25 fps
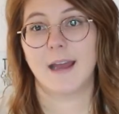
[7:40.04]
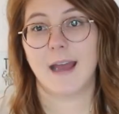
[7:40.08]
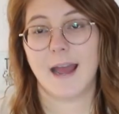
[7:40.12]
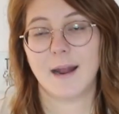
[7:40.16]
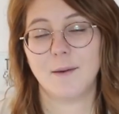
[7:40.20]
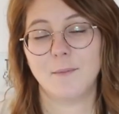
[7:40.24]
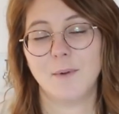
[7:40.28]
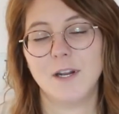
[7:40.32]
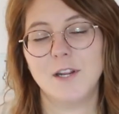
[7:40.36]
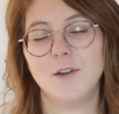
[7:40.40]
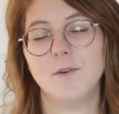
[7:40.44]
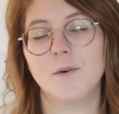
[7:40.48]

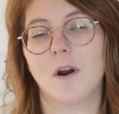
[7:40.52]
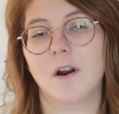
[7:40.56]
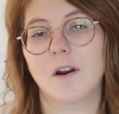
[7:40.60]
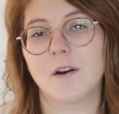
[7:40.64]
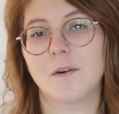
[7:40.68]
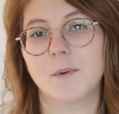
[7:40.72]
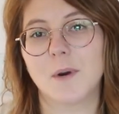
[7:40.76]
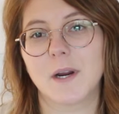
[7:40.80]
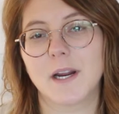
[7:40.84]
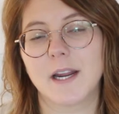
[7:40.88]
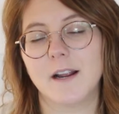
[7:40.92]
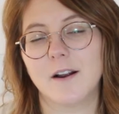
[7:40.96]
And when you
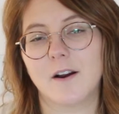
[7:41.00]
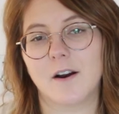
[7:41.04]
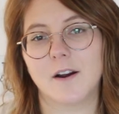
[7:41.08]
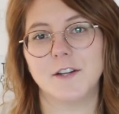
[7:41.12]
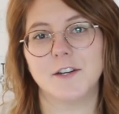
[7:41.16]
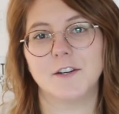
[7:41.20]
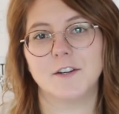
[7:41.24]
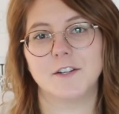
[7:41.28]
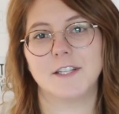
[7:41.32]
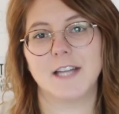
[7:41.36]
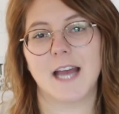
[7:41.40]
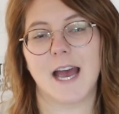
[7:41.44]
are working on
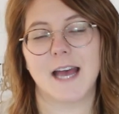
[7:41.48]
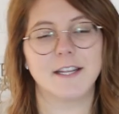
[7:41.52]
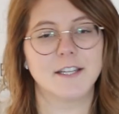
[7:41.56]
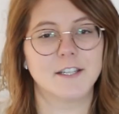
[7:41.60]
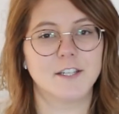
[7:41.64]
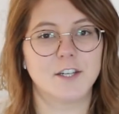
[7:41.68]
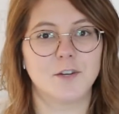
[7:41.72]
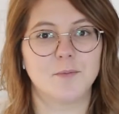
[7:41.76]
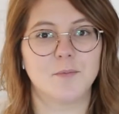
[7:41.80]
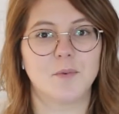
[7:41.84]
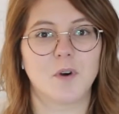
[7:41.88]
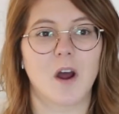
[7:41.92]
your tester
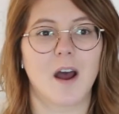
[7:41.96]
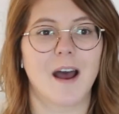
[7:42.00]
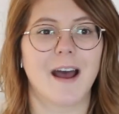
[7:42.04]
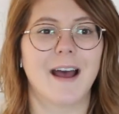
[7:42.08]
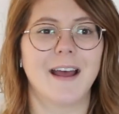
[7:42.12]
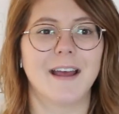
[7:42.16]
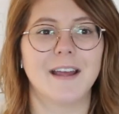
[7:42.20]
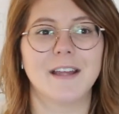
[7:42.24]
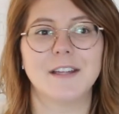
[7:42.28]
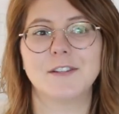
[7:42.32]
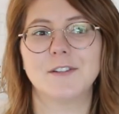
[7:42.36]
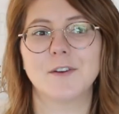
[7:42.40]

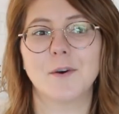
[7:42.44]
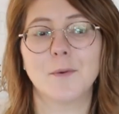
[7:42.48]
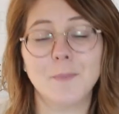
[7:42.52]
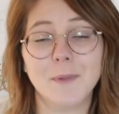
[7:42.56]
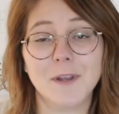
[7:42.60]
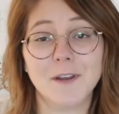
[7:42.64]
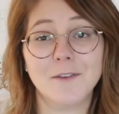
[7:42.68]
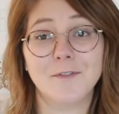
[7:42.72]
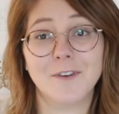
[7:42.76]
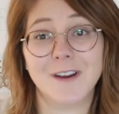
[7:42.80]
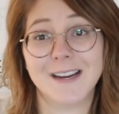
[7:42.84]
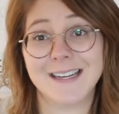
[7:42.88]
bra, don't
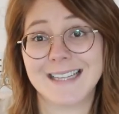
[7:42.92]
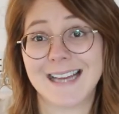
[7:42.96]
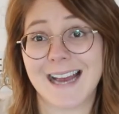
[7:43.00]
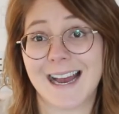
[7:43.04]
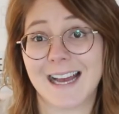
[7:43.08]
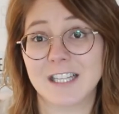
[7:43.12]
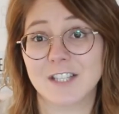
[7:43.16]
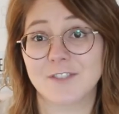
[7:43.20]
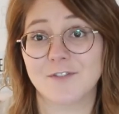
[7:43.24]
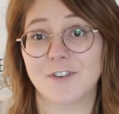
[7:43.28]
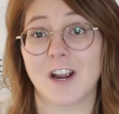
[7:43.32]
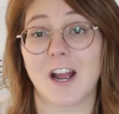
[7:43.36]
be afraid to
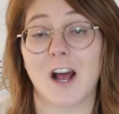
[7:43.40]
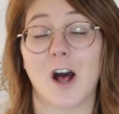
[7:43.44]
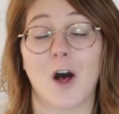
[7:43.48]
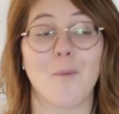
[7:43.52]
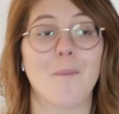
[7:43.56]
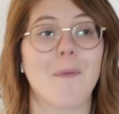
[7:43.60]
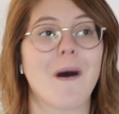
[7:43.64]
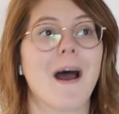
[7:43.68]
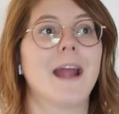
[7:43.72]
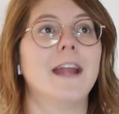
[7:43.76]
ask for help.